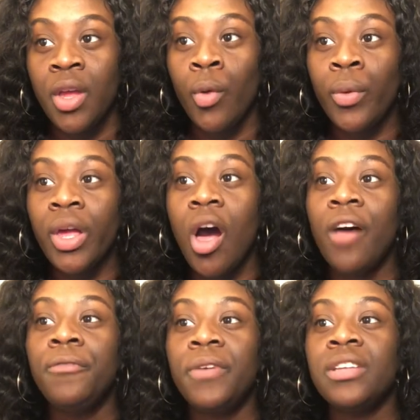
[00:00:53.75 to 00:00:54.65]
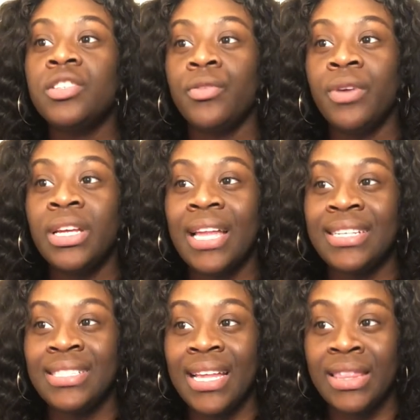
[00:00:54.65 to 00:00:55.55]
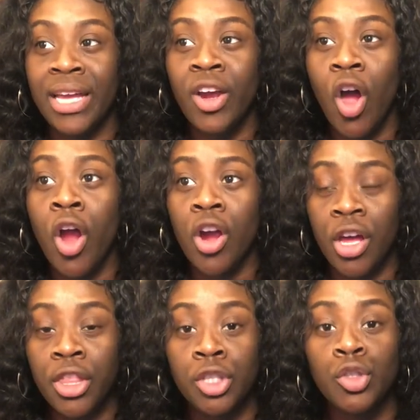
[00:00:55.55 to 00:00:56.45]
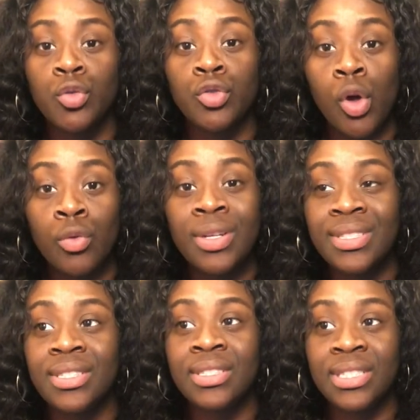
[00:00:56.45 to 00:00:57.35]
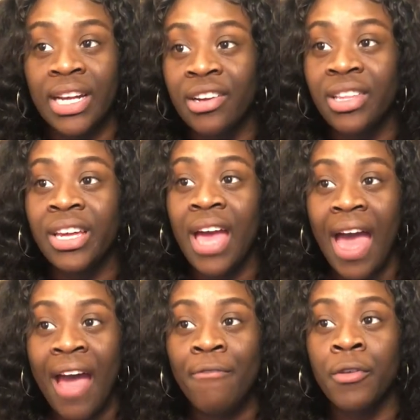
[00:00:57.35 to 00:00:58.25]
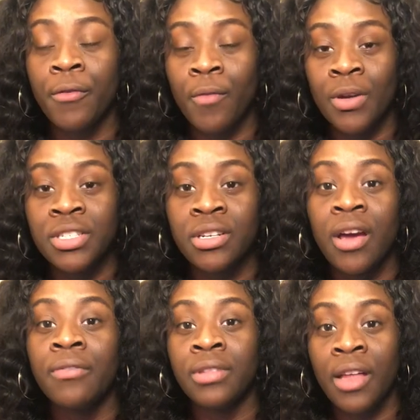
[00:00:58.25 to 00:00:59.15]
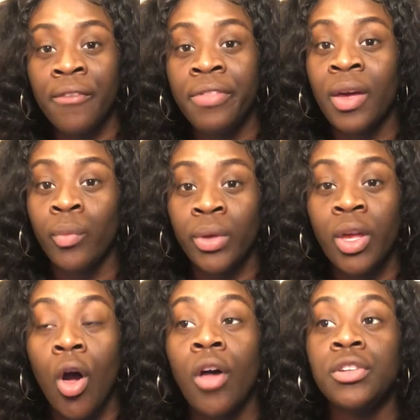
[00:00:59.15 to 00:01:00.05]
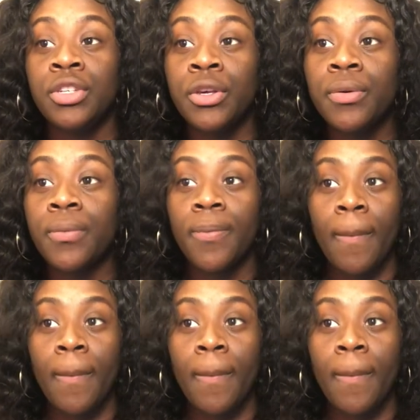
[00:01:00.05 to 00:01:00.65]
we all fail to realize that there are others who don't necessarily have the fortune of love that we all do.